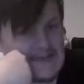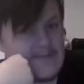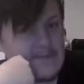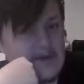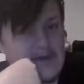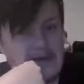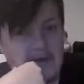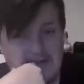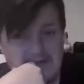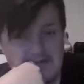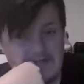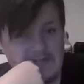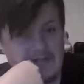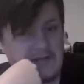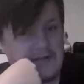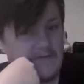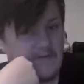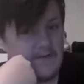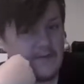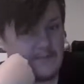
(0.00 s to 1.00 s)
about it as a
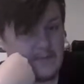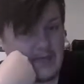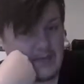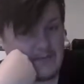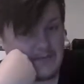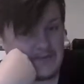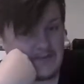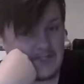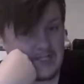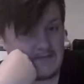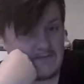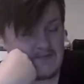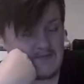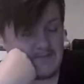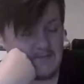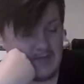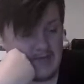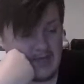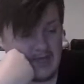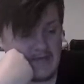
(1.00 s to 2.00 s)
lot of other people seem to
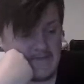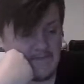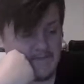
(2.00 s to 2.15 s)
be,